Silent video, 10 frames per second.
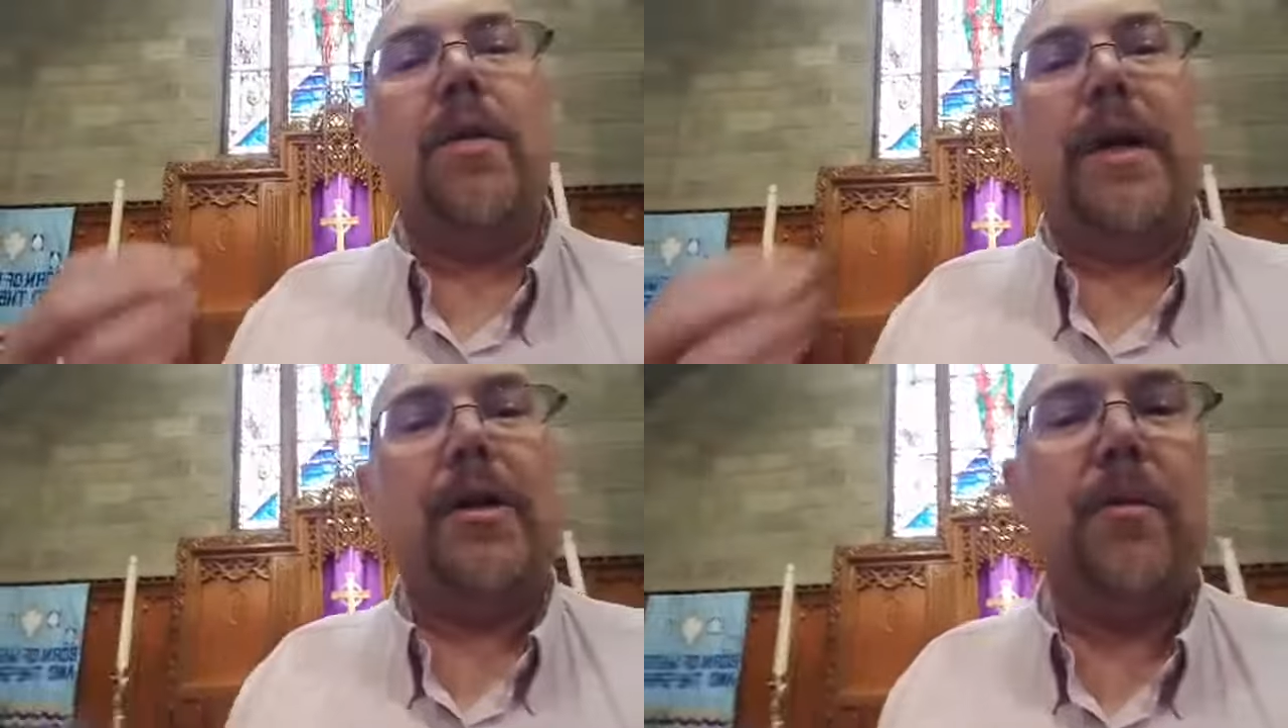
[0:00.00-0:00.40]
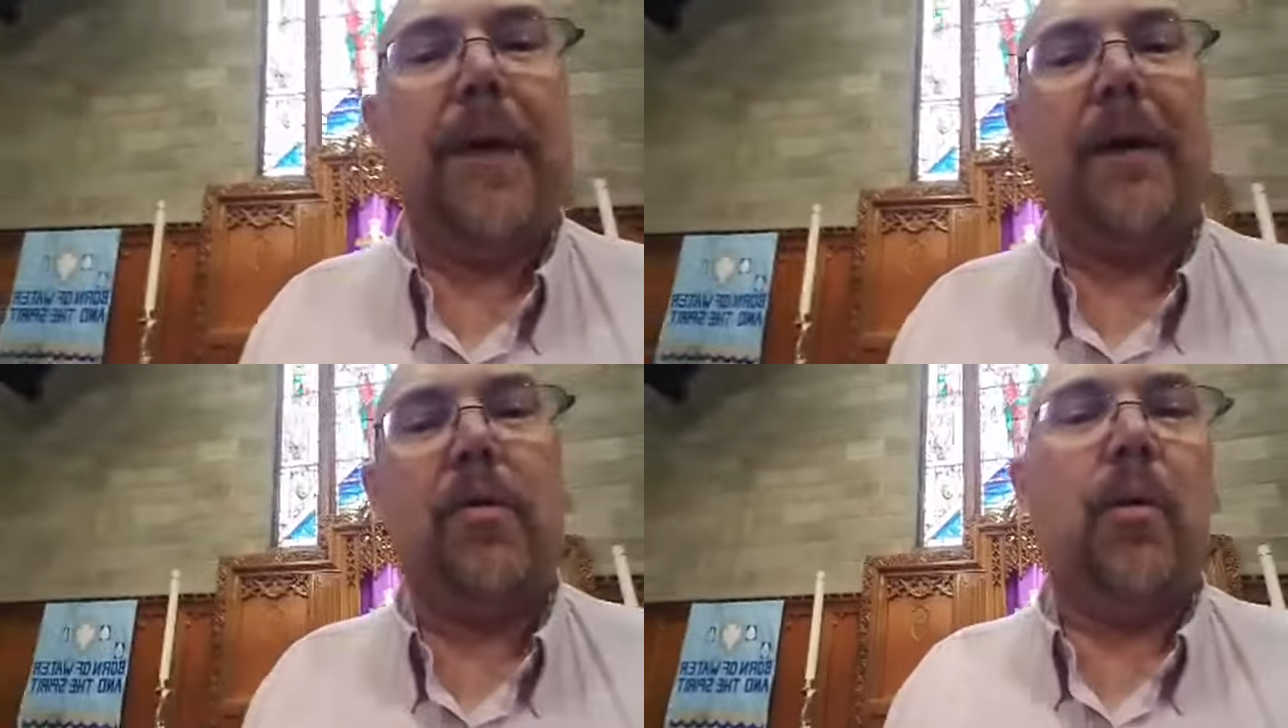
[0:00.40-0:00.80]
and no
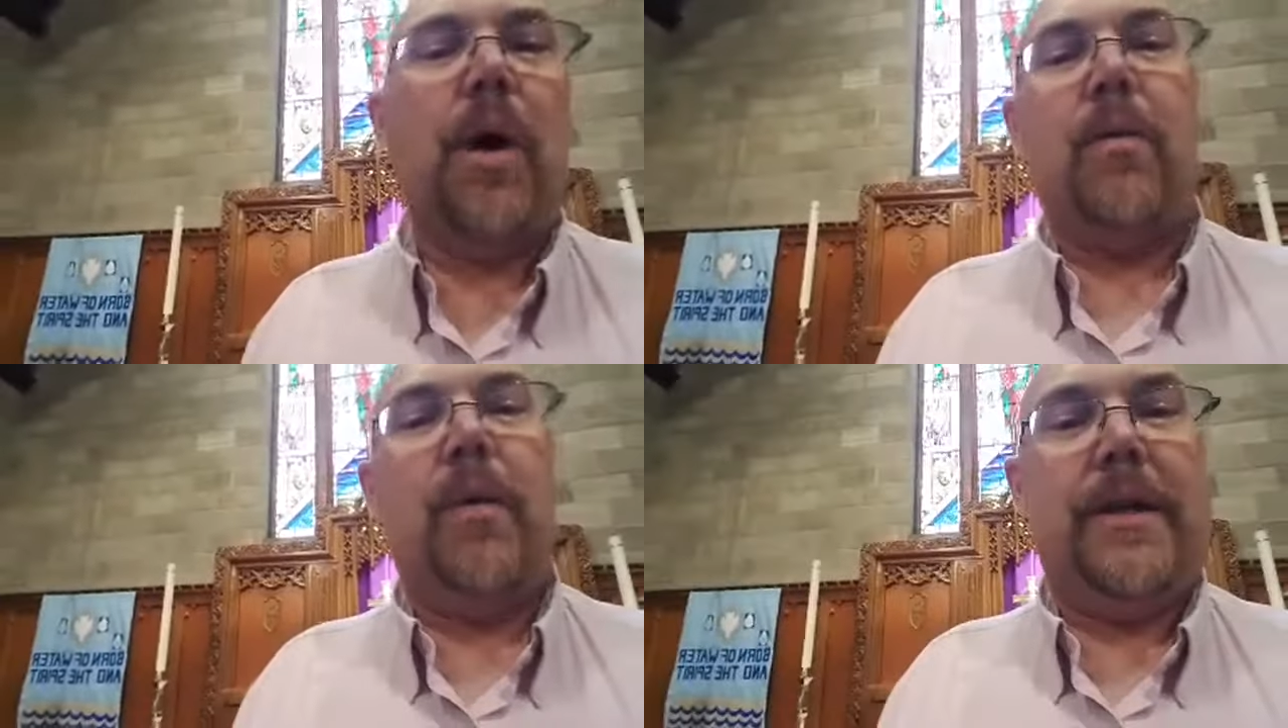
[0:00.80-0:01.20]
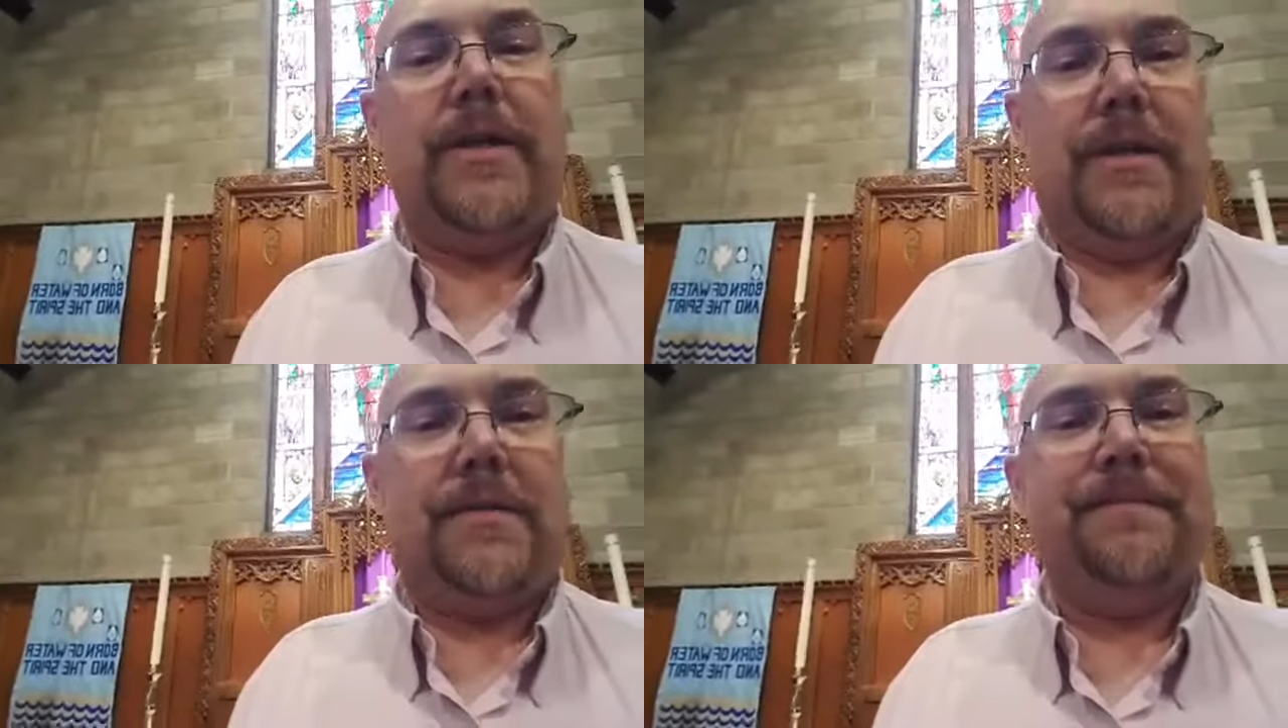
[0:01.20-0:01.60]
matter what we
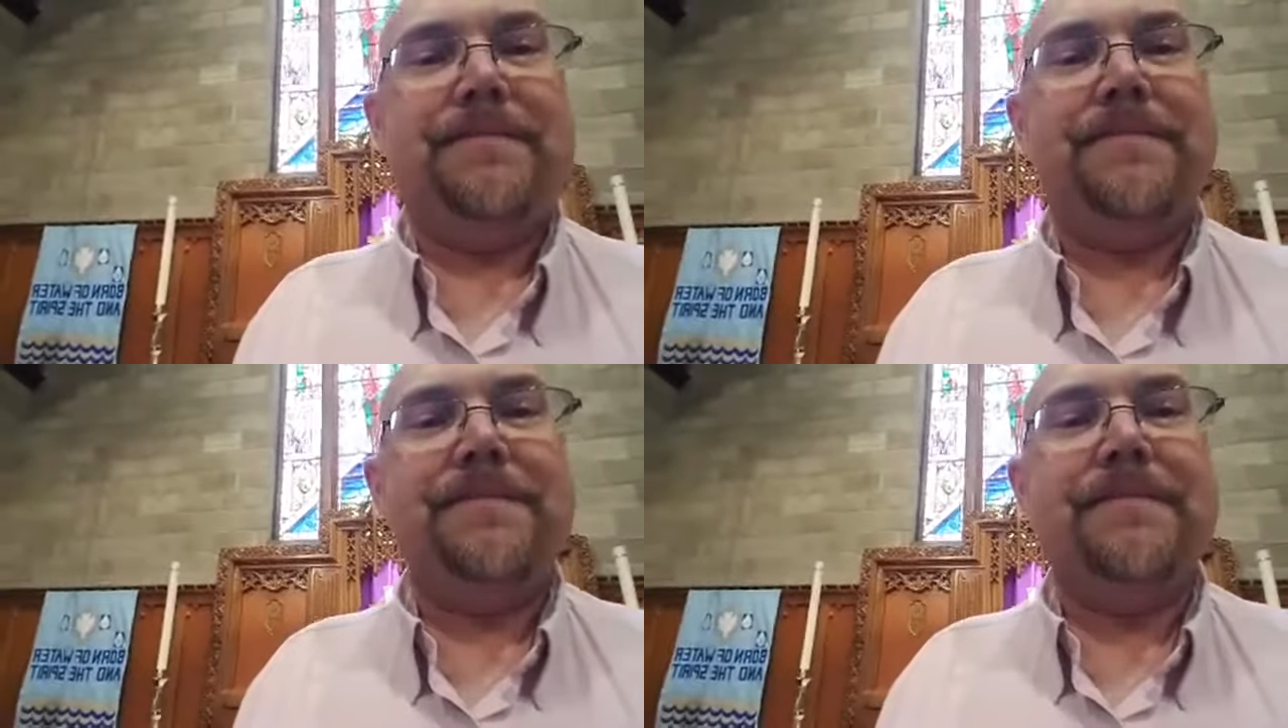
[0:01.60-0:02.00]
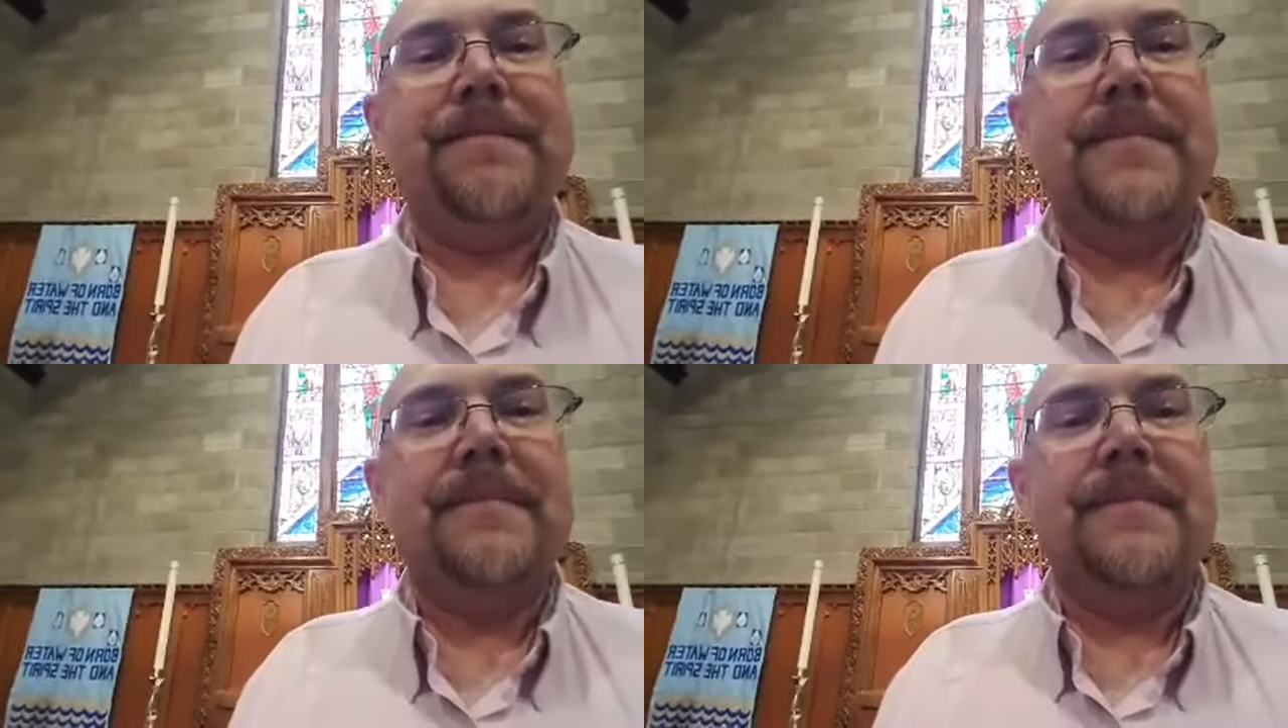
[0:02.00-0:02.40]
do.
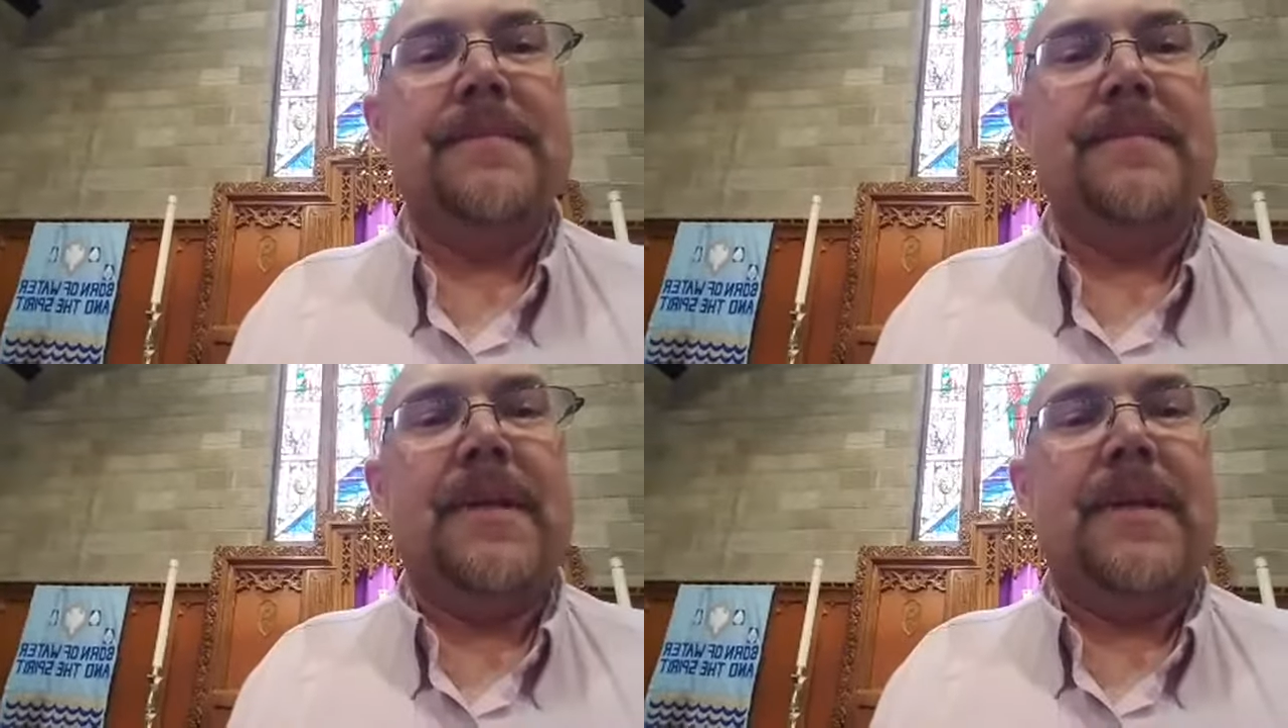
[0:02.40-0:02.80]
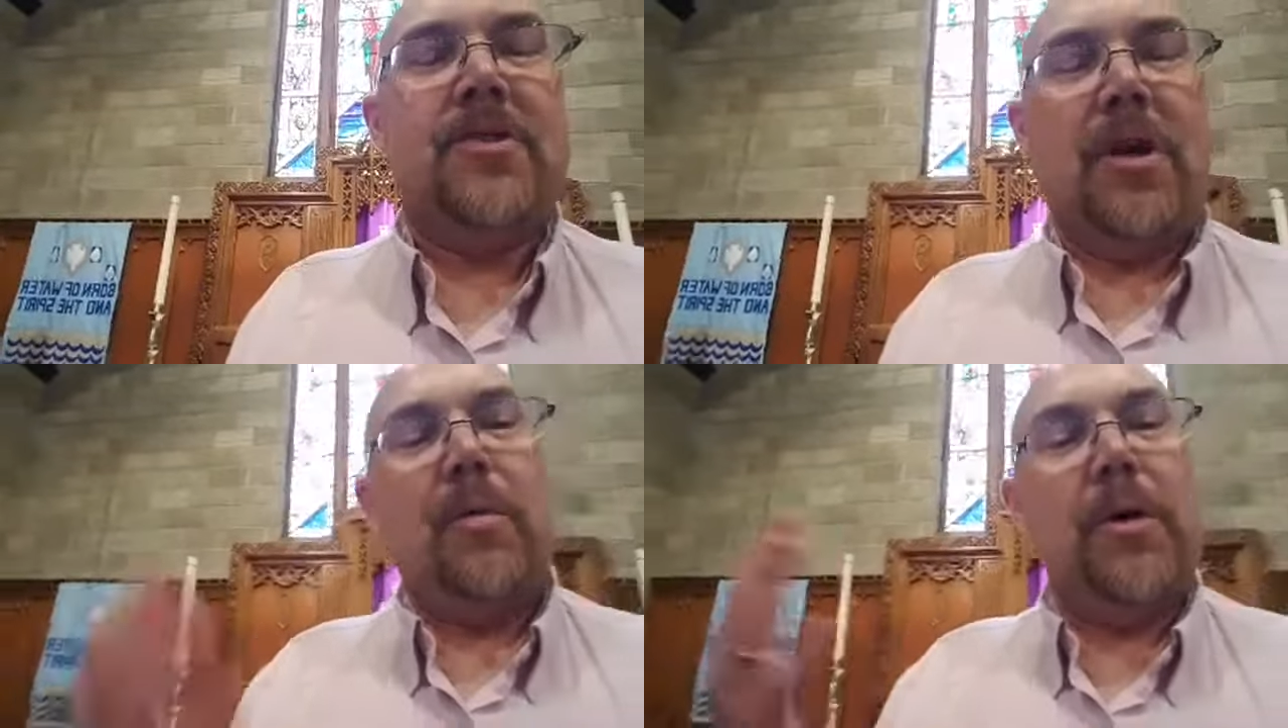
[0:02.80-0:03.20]

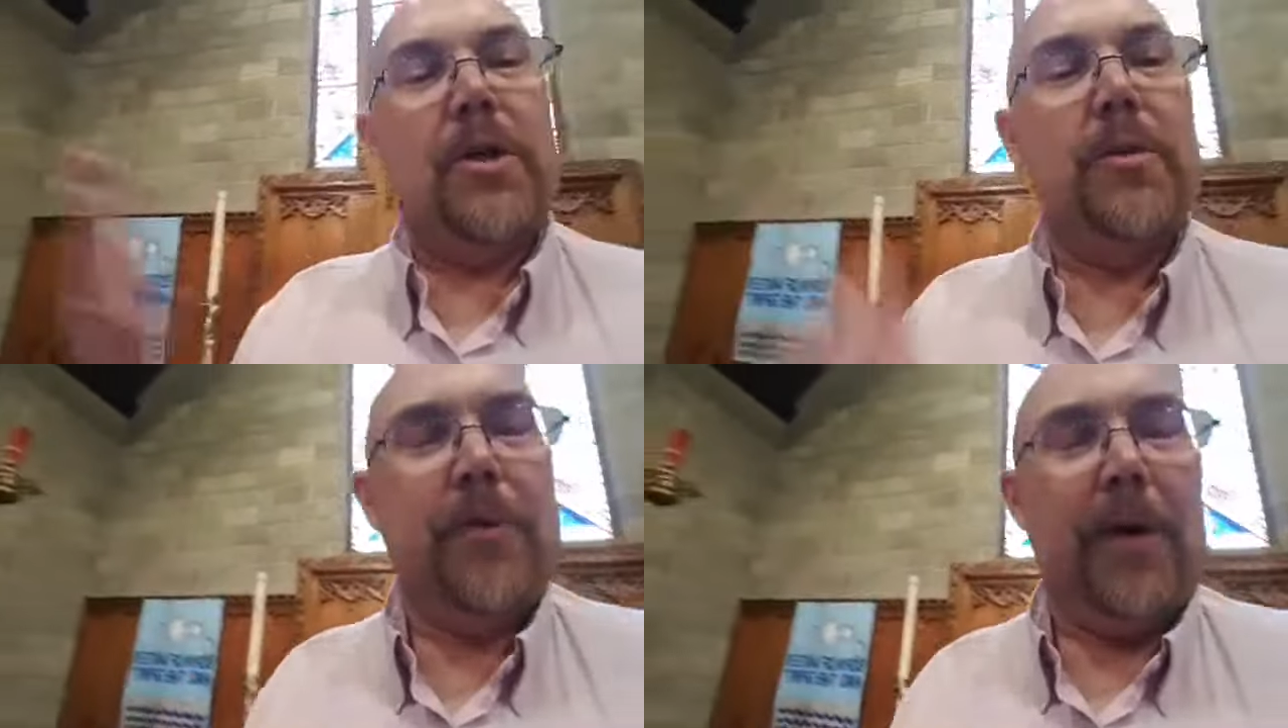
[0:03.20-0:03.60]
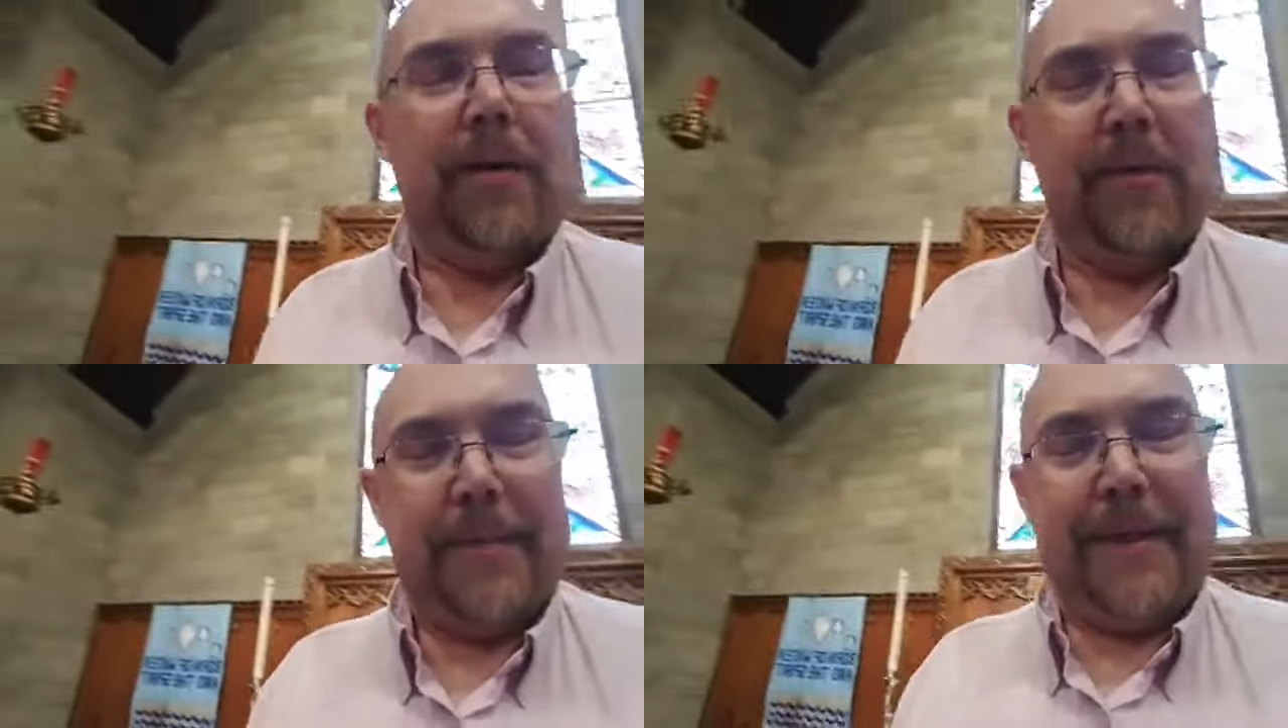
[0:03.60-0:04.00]
So will you pray
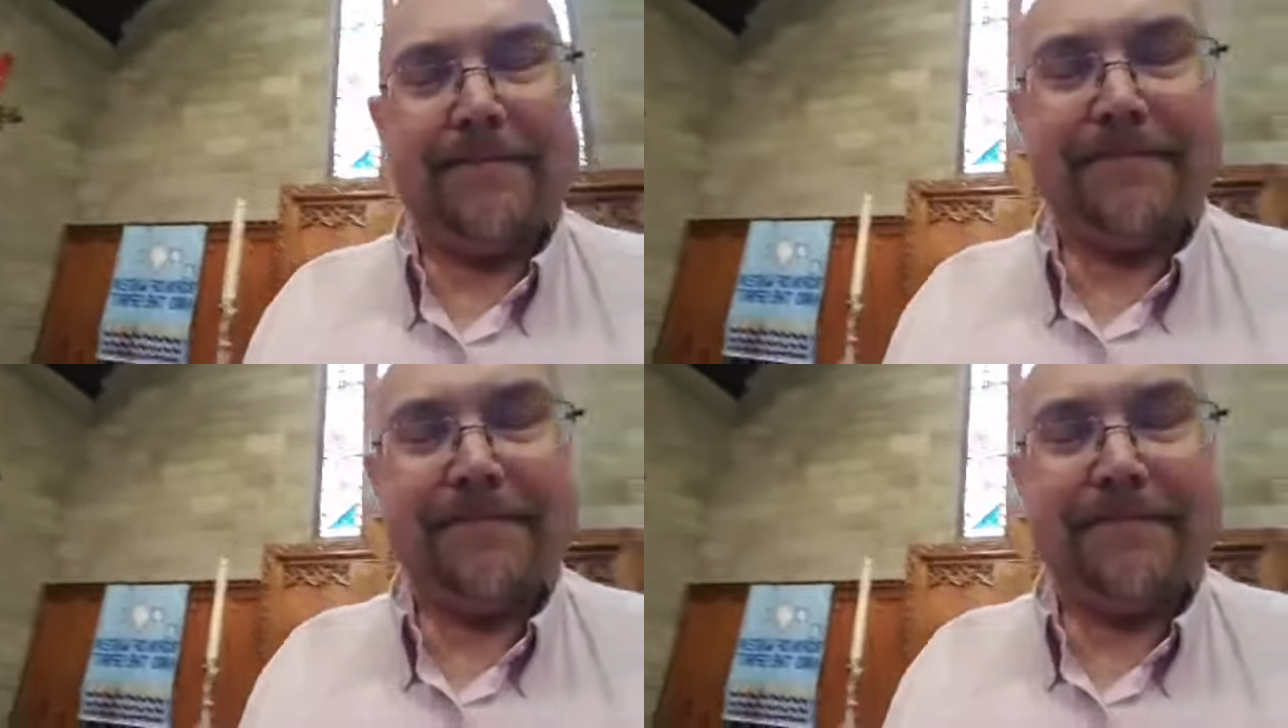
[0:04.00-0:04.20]
with me?